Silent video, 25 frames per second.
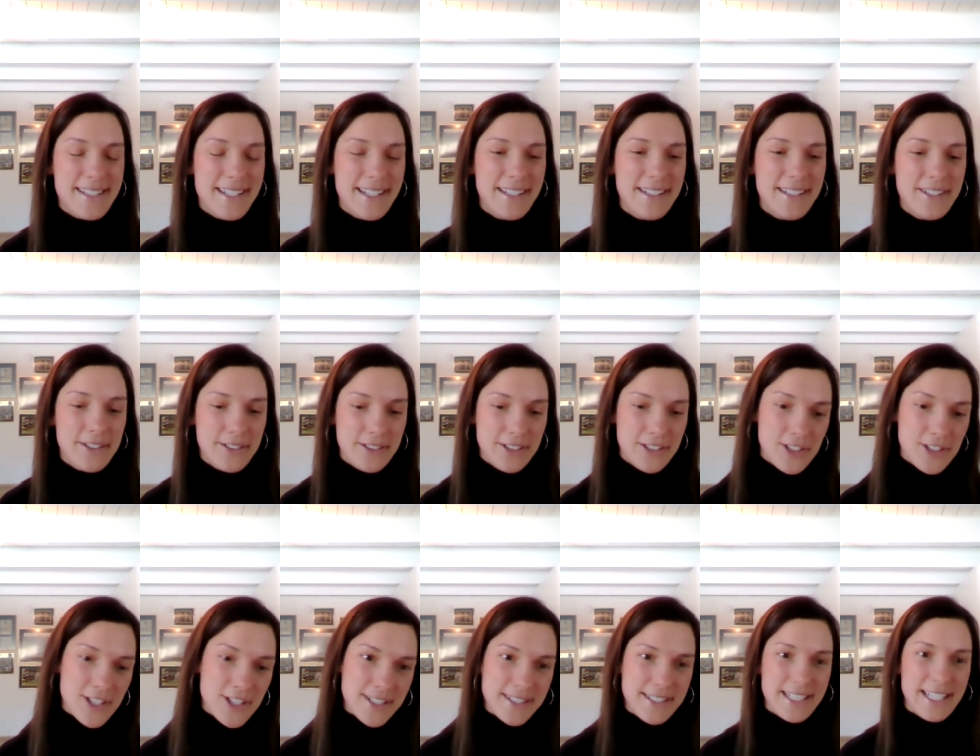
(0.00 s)
and the
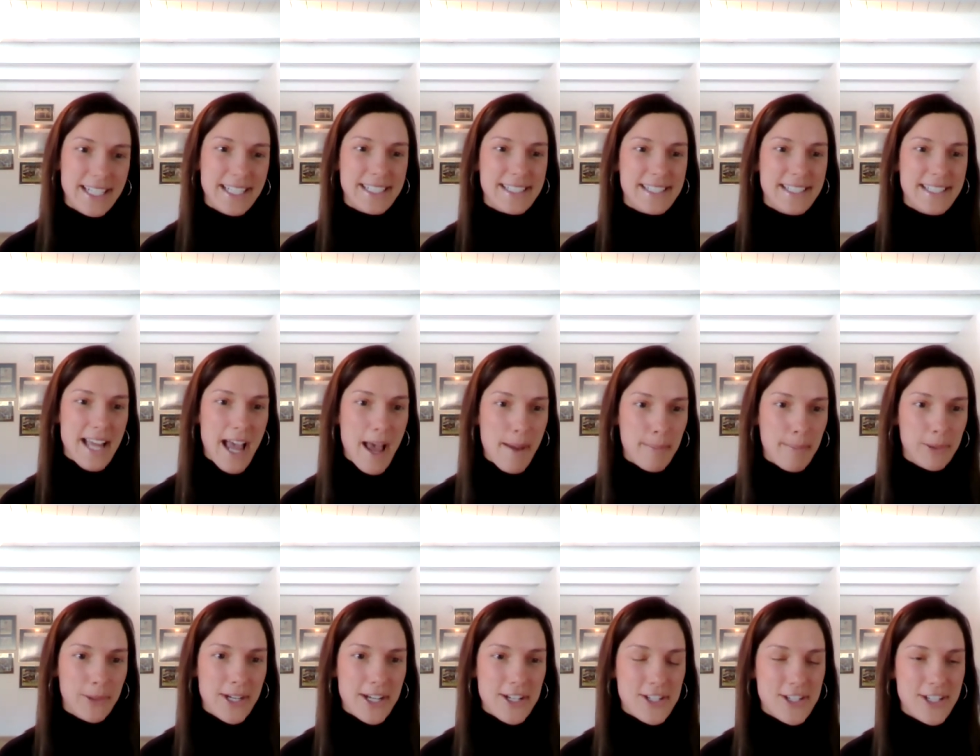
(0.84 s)
logistics and
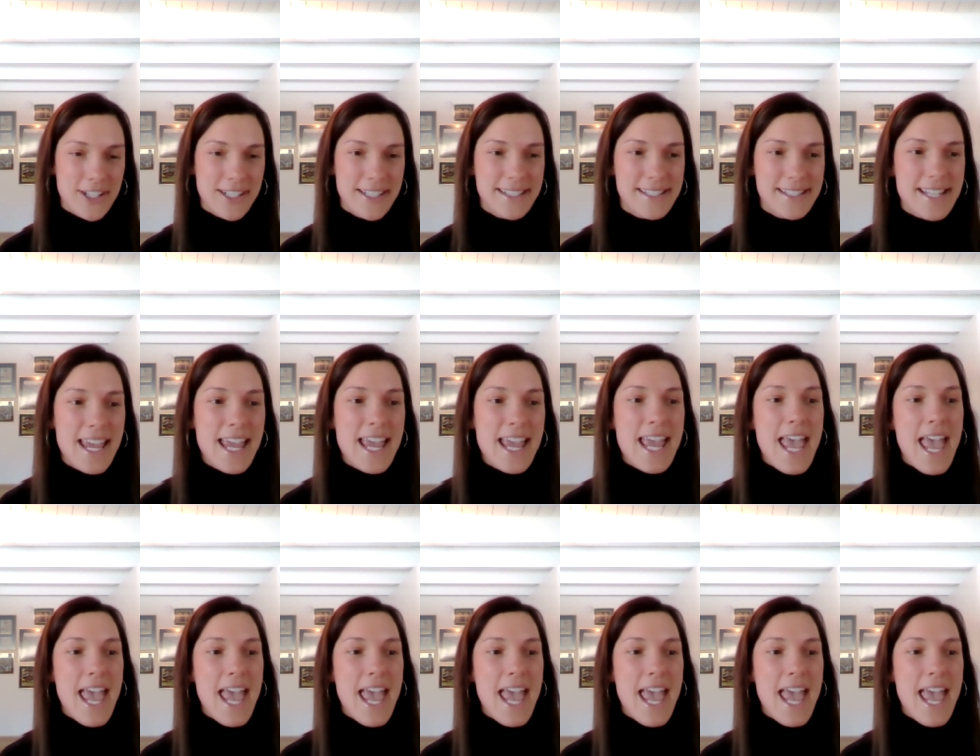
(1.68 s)
operations.